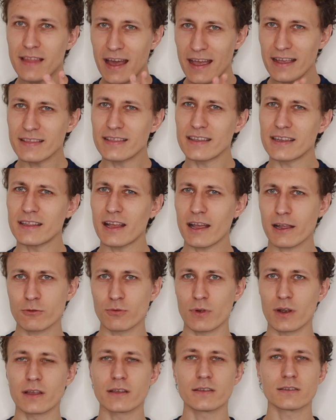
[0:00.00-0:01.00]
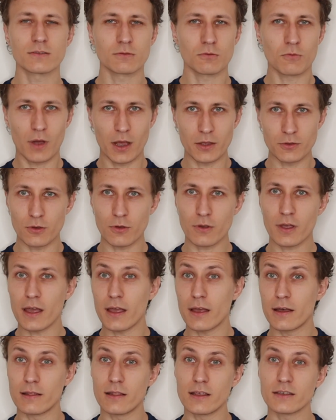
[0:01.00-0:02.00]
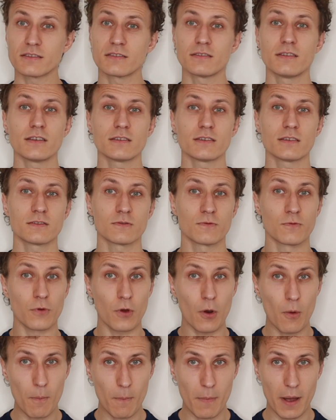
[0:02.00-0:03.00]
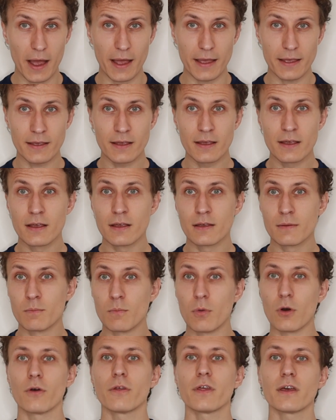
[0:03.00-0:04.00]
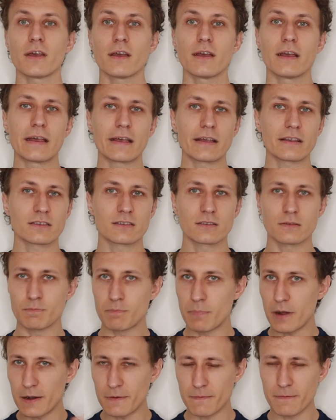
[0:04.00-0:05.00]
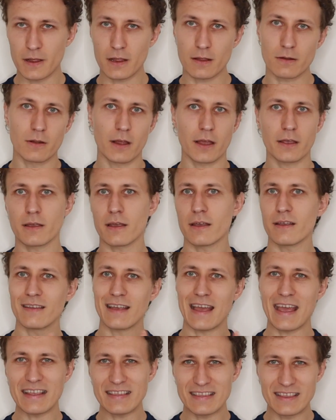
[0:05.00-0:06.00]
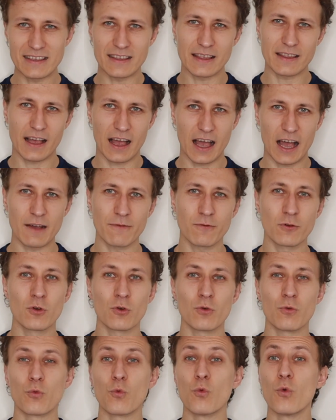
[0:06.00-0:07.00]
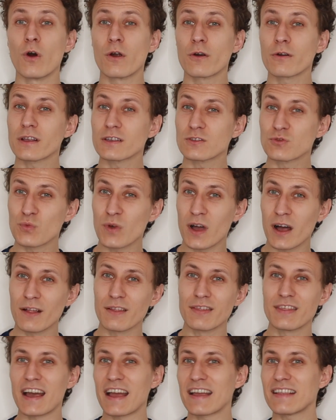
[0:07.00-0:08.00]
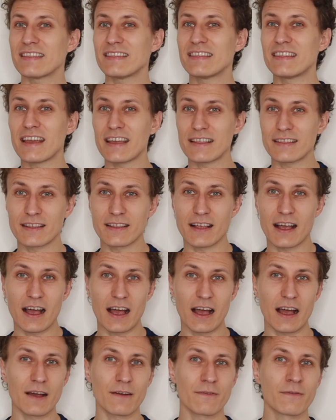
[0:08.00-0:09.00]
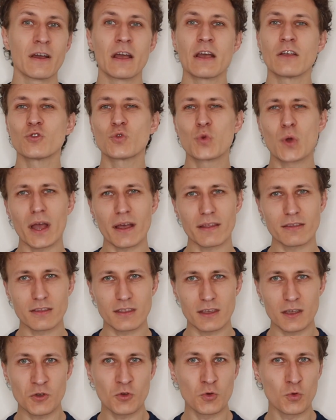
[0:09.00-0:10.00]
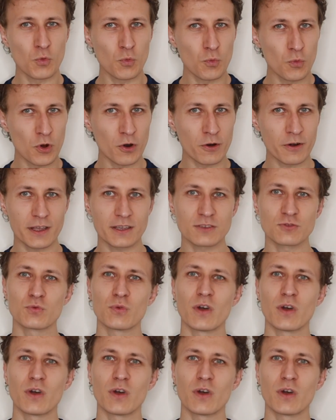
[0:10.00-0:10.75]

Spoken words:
19 actually is quite okay, at least this is for my body, is perfect. Like 18 and a half could work as well, 19 and a half, 20 could work as